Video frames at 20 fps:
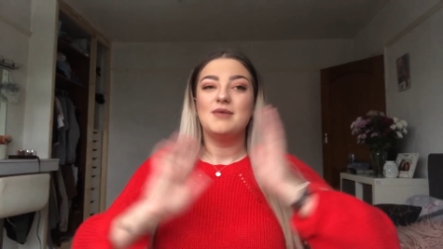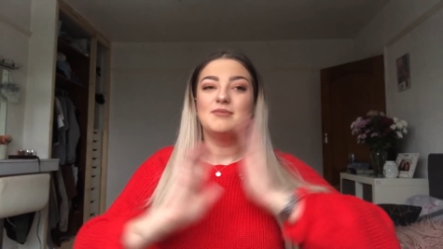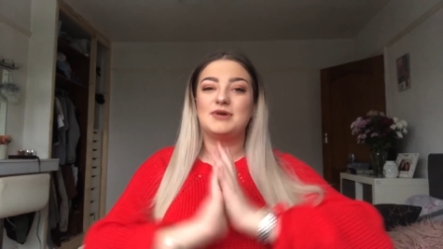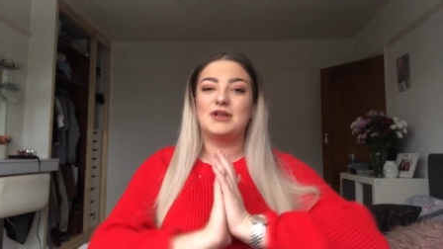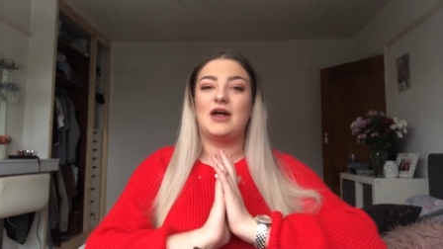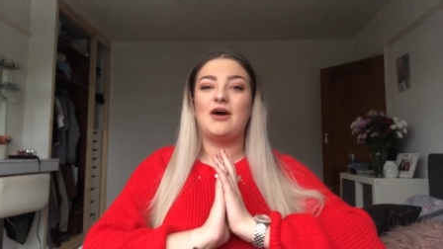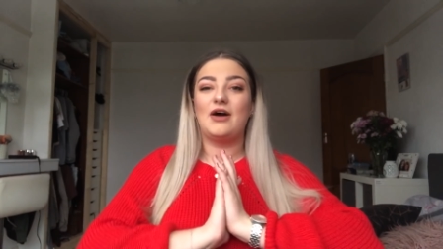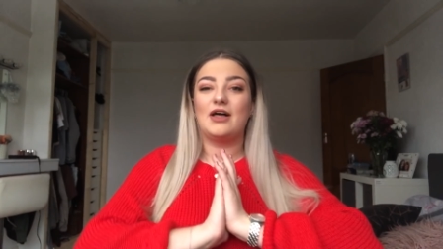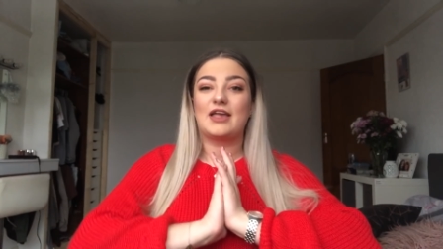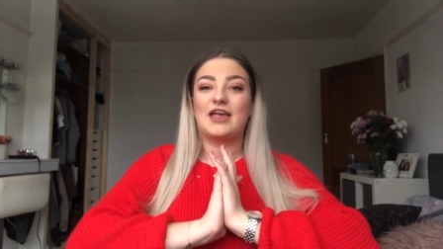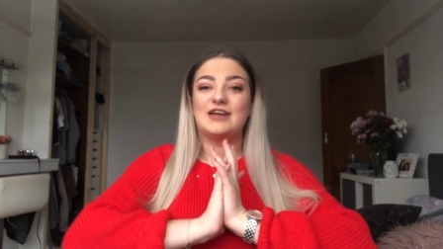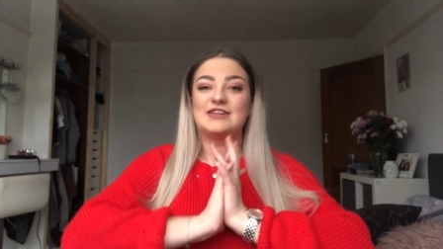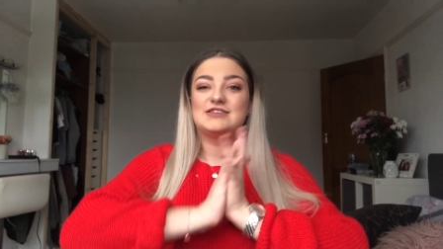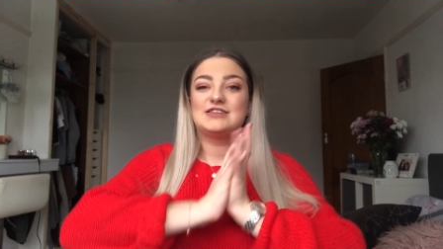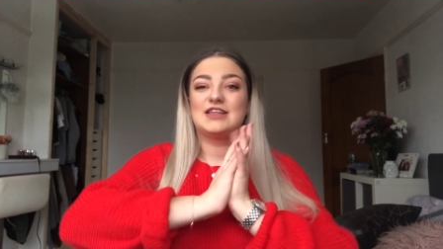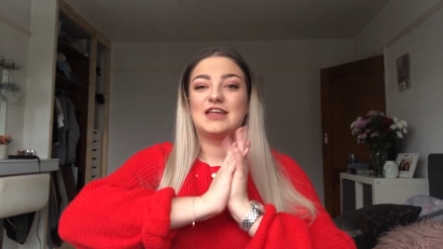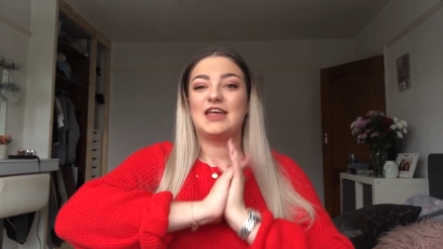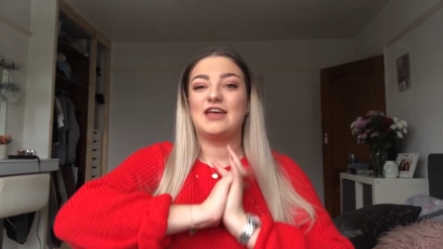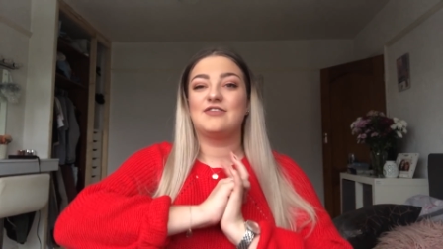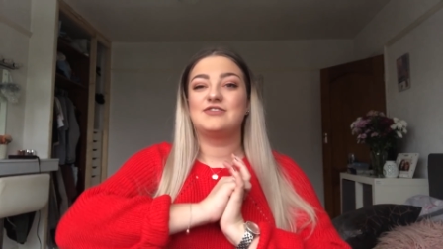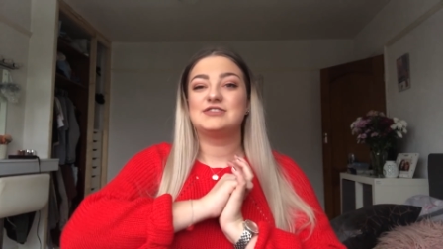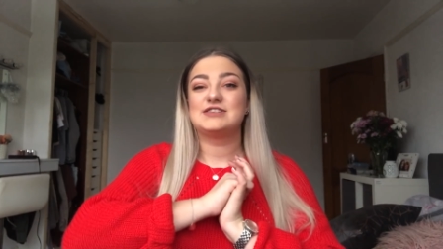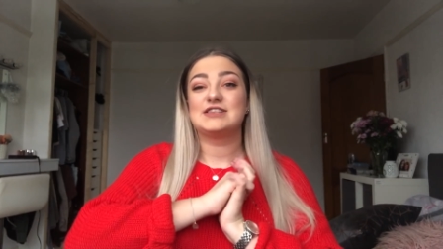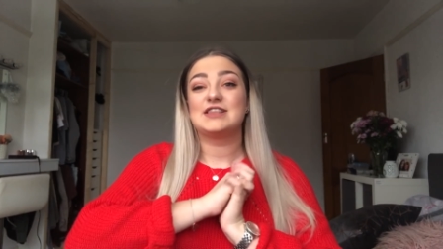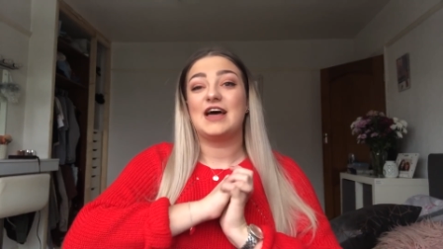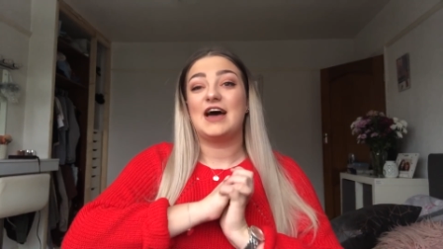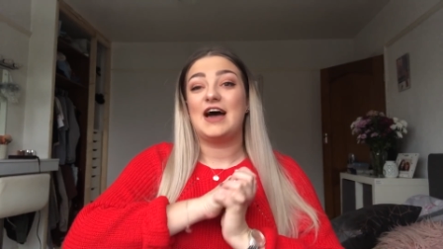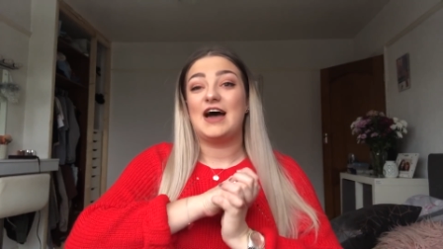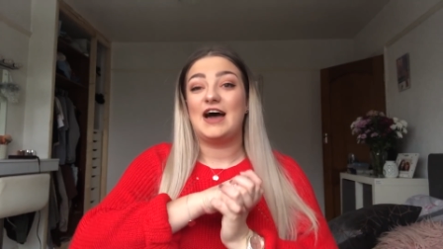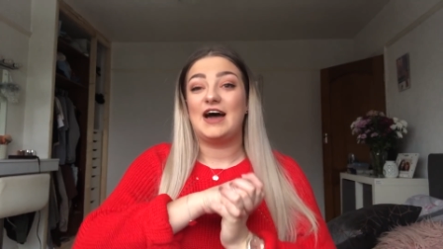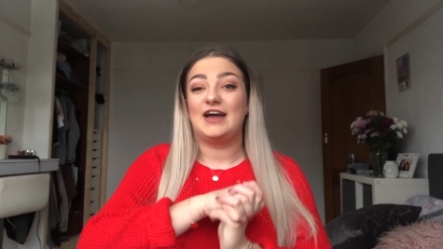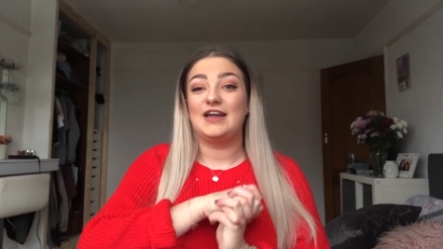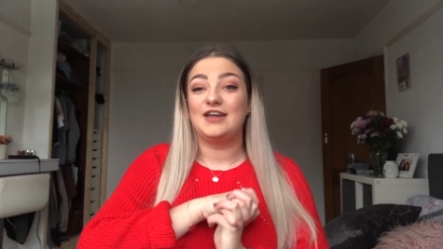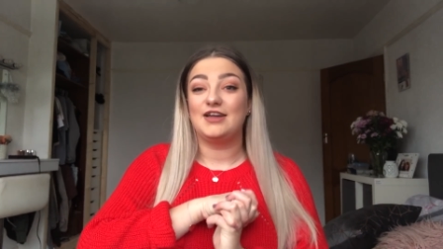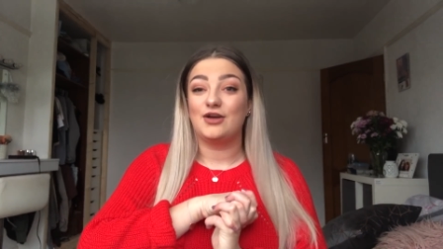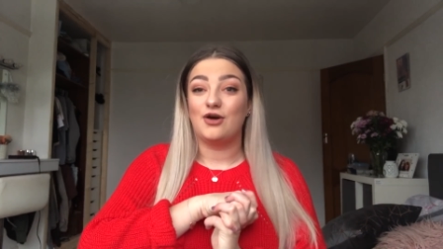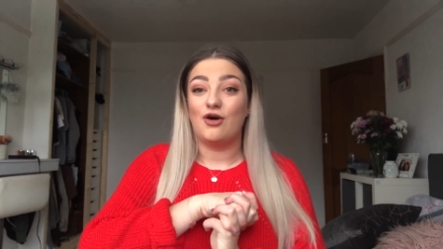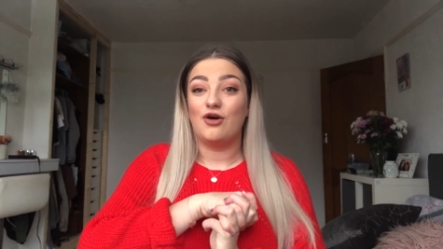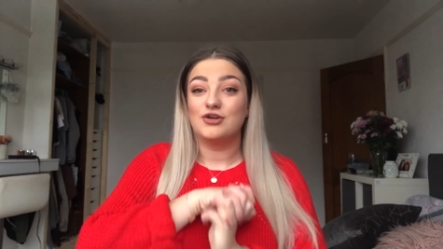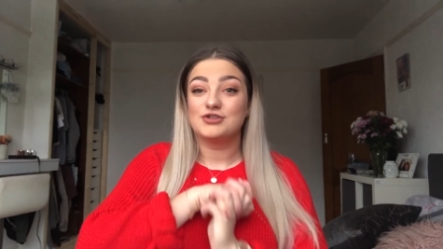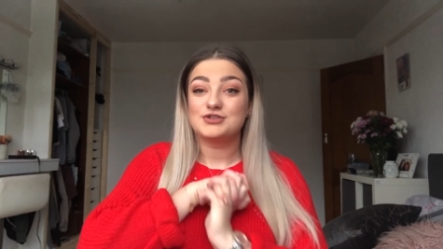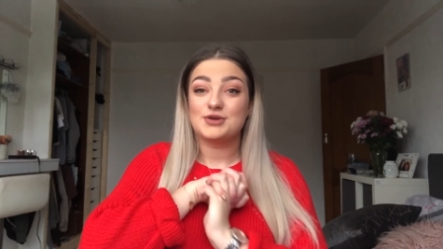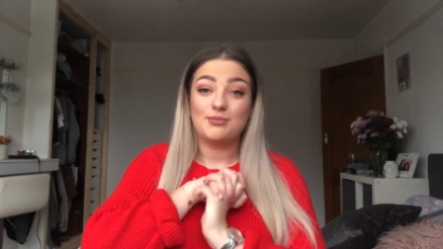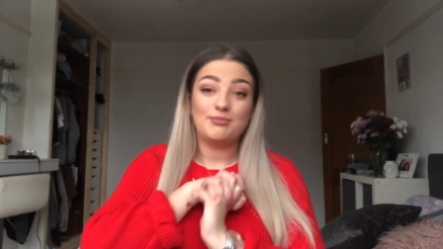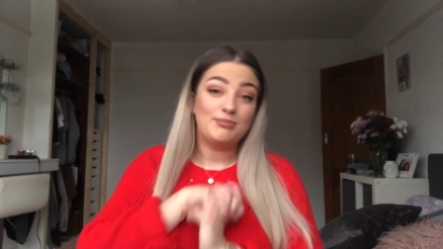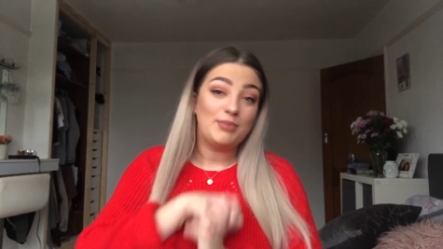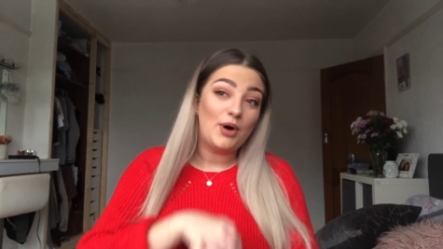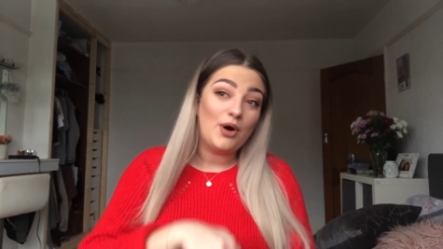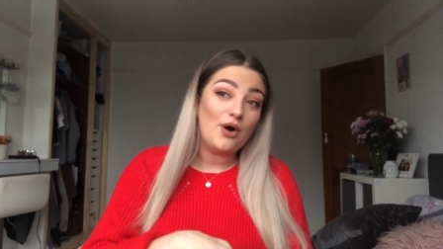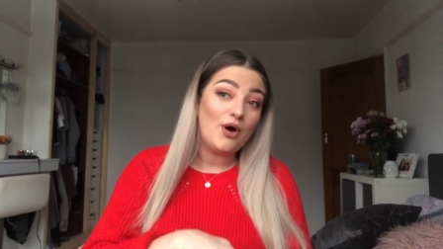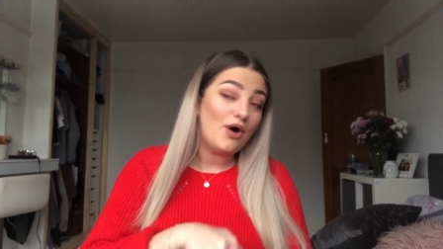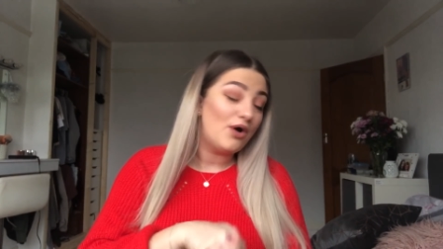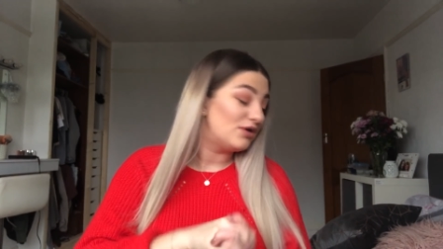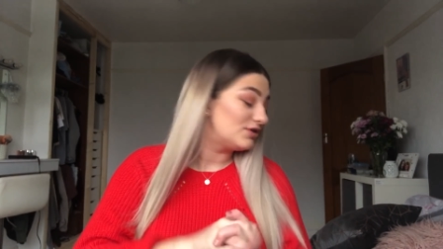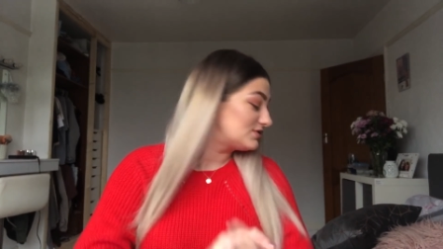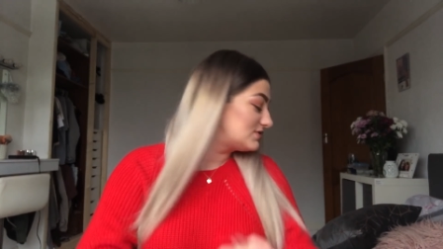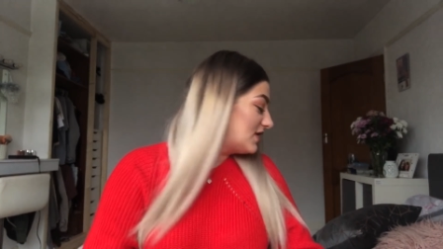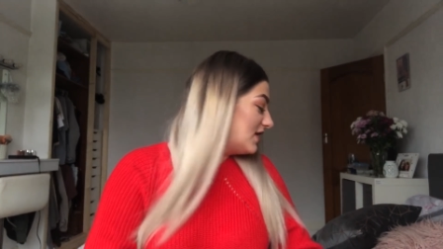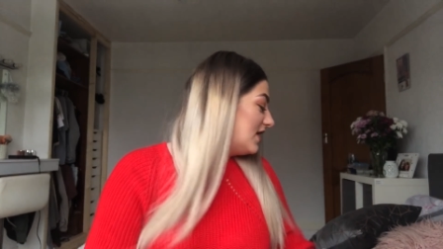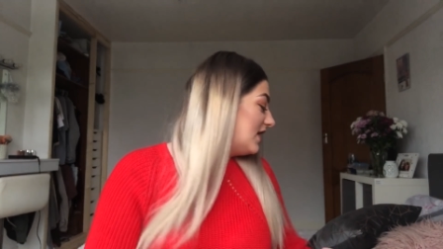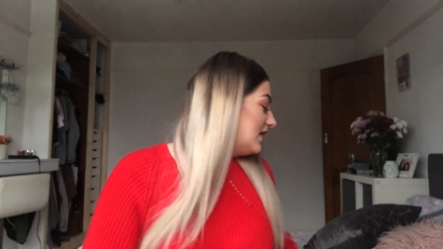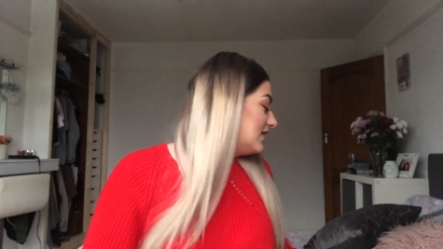But now I'll get into the gifts that I got bought.